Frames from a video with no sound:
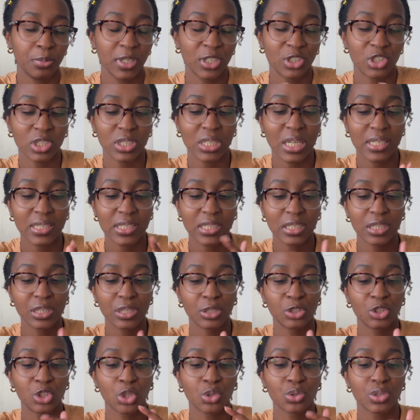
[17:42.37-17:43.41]
It just
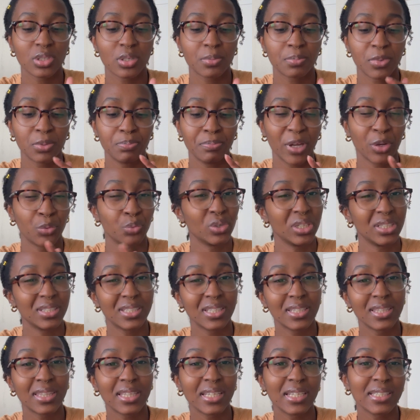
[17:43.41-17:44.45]
shows up my
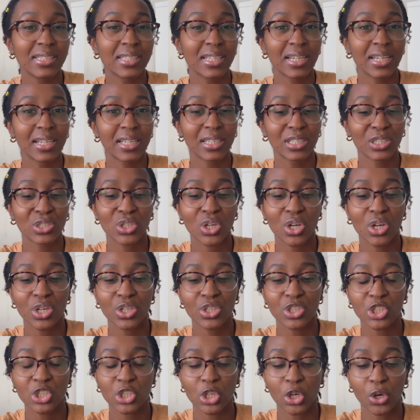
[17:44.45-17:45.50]
recent things that I clicked on,
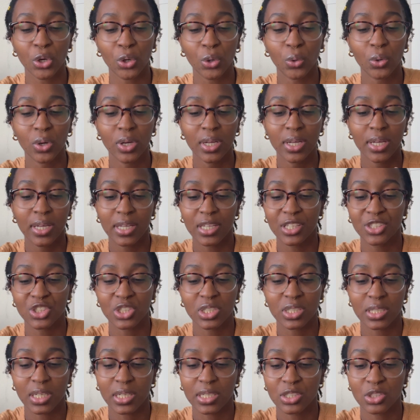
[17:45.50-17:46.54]
so it's just
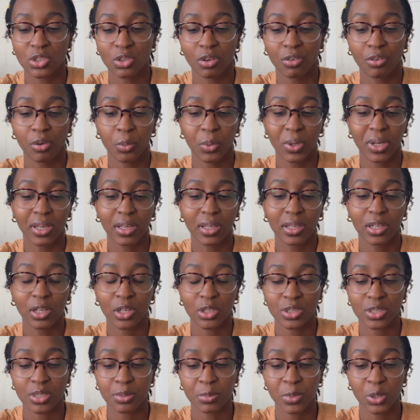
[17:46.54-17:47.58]
nice. So if I want to click on
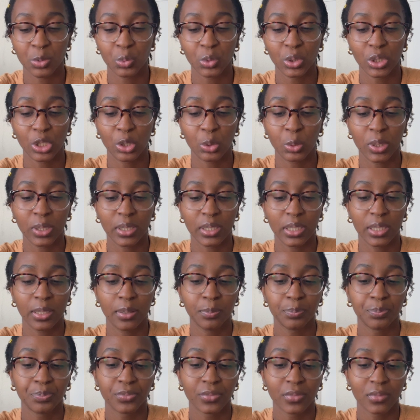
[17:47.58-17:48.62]
something really quickly,
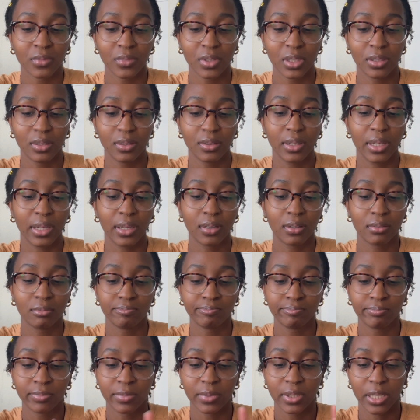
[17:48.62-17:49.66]
like
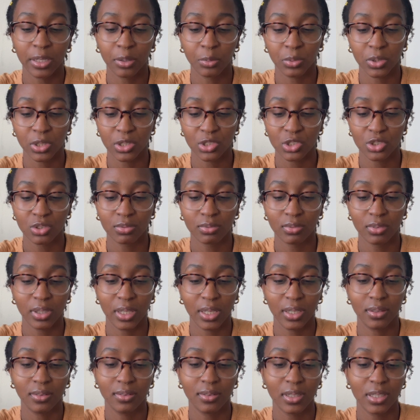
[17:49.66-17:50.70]
language,
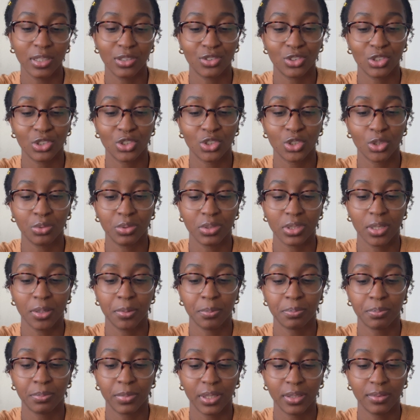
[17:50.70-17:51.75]
then it just shows
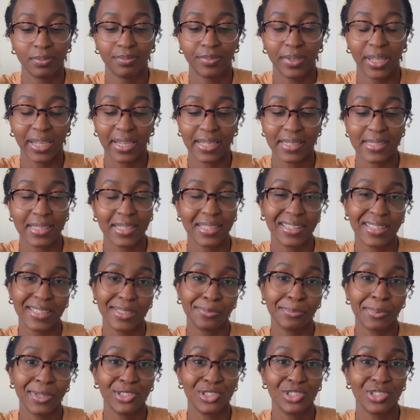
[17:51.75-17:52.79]
up. But like I said, this
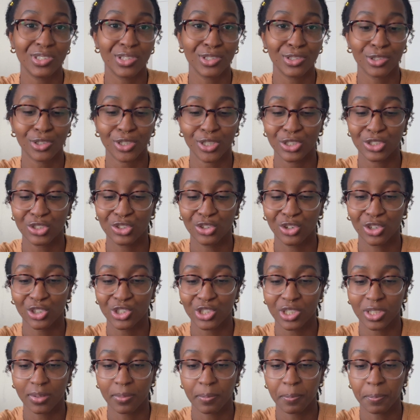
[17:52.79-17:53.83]
page is under
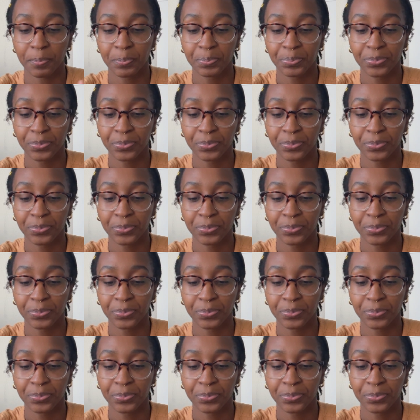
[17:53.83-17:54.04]
construction.